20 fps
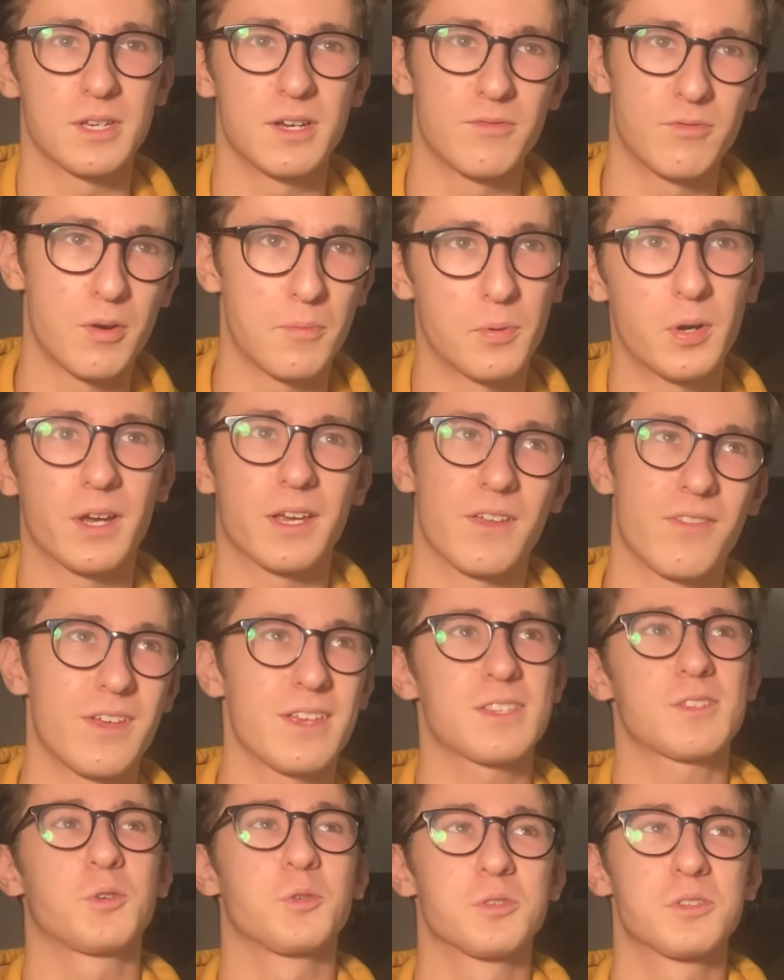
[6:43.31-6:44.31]
over a brick and
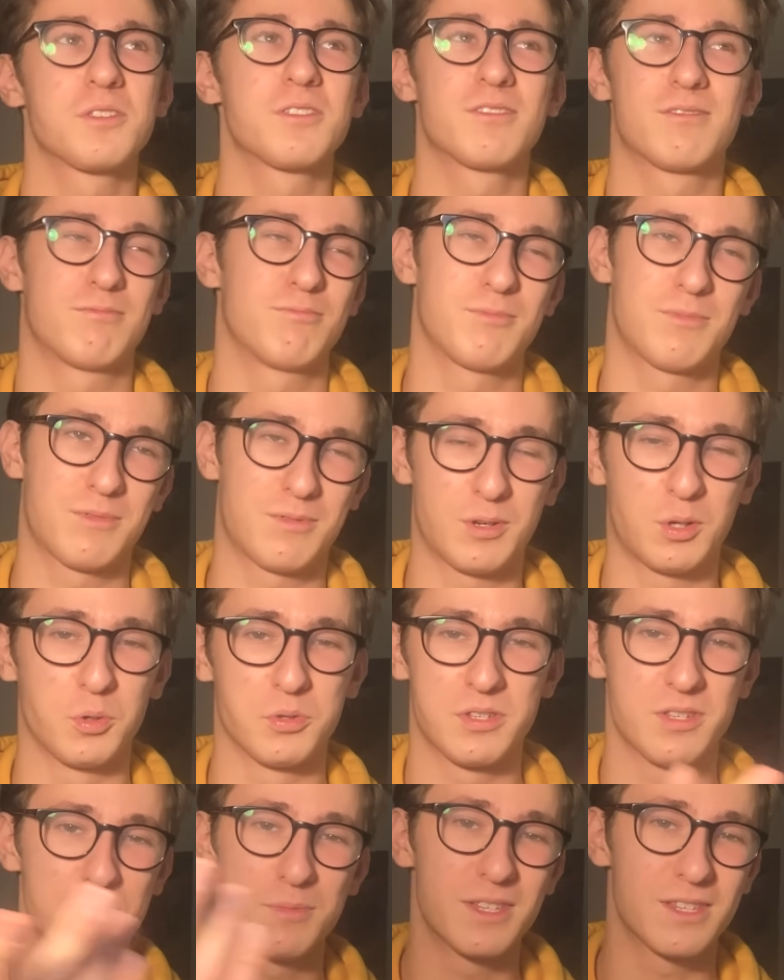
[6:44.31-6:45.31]
that
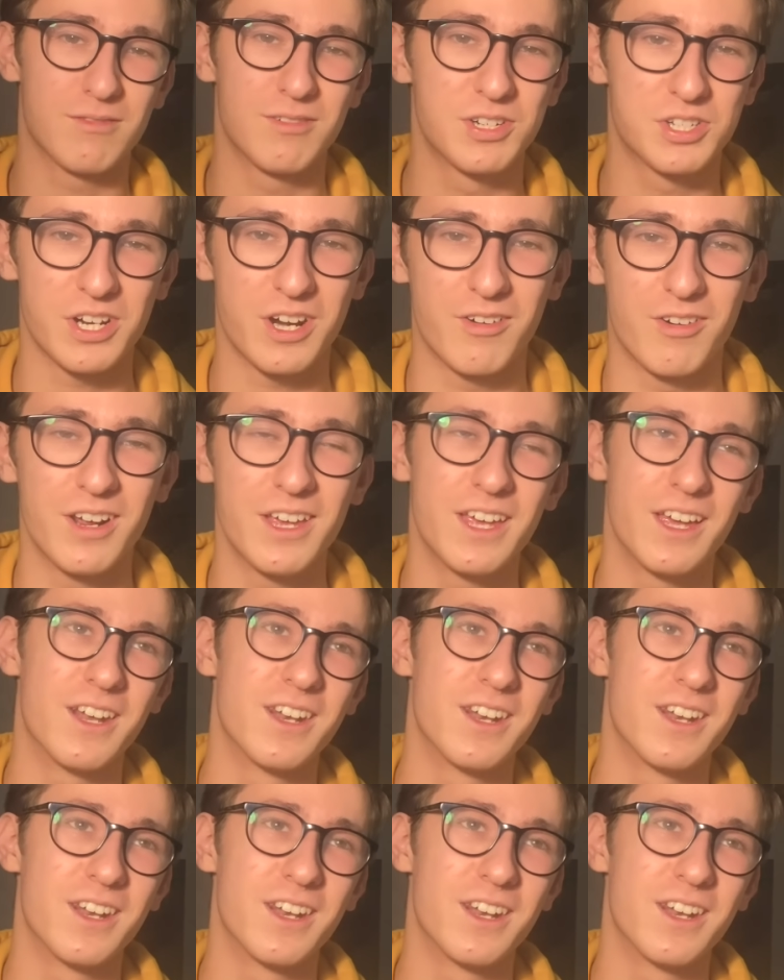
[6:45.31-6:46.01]
causes me to regenerate.